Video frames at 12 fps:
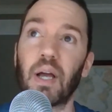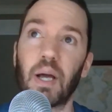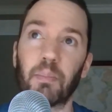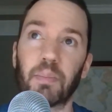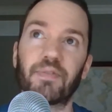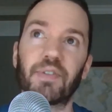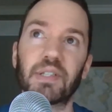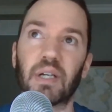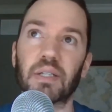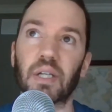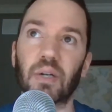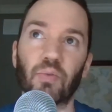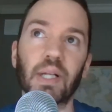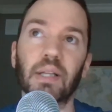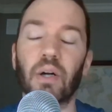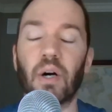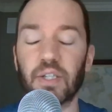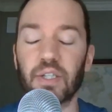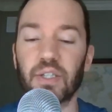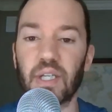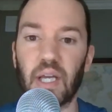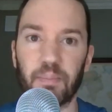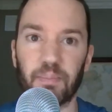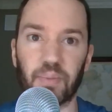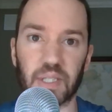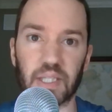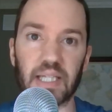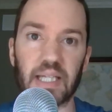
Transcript: but if it does, it relaunches it and puts the